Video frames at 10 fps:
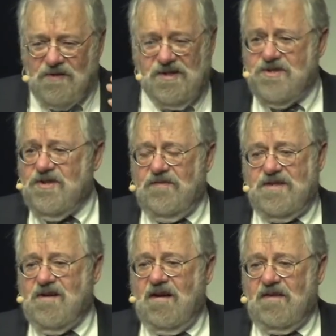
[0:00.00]
Digital
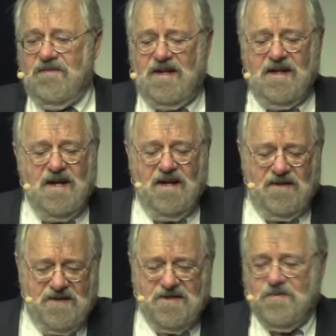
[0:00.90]
photography,
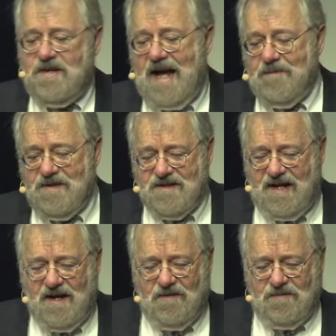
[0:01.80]
this is what happens
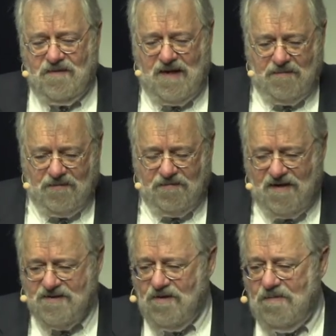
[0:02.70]
now. It happened with
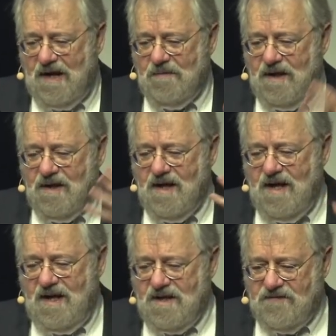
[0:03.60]
President Obama.
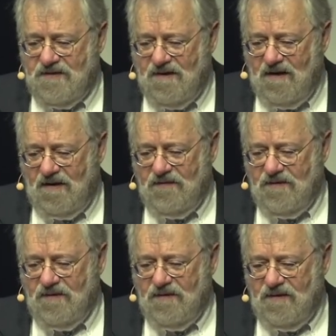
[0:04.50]
His
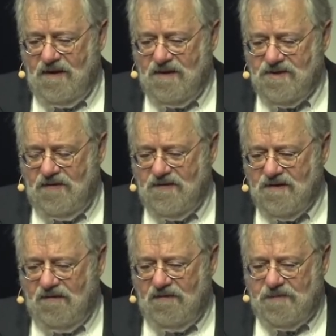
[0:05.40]
photographer, uh, chief
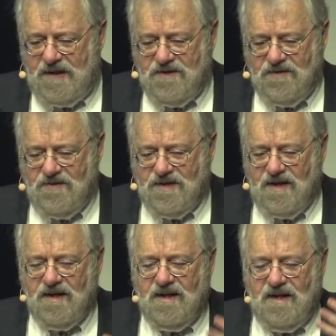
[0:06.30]
photographer Pete
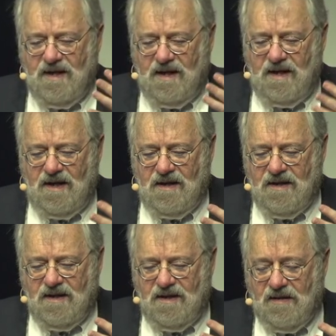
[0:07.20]
Souza, uh,
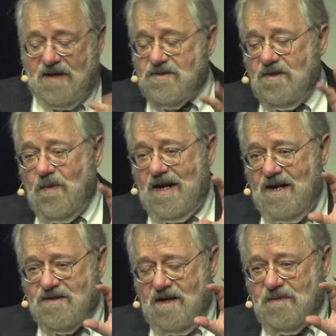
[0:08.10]
actually the White
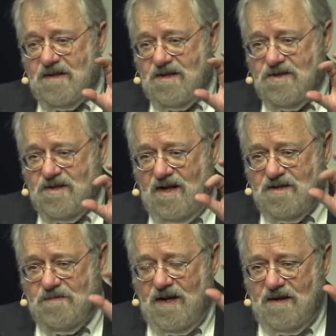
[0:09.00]
House had been
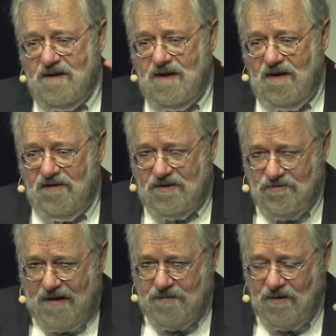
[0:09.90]
digitized by Eric
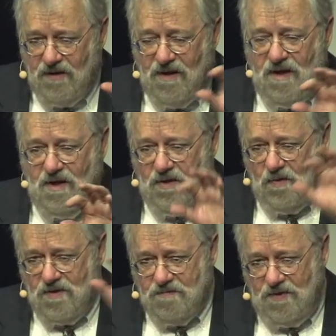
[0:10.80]
Draper,
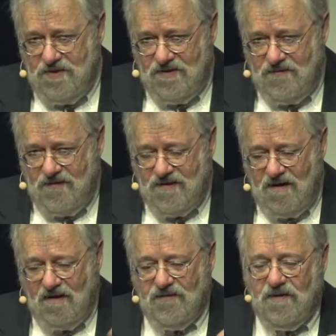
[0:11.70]
who was Bush's
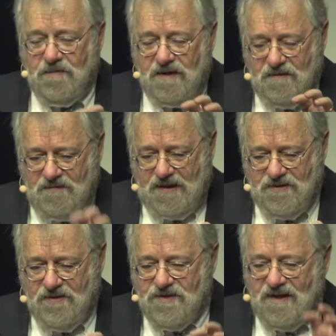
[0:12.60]
photographer, but Pete
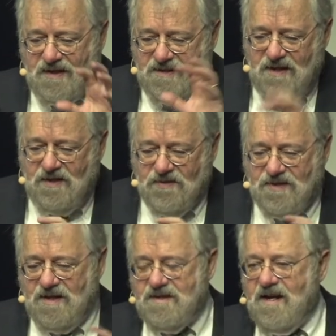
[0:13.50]
Souza
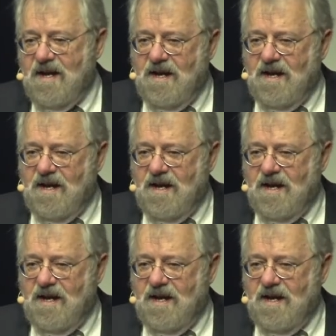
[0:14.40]
continues this.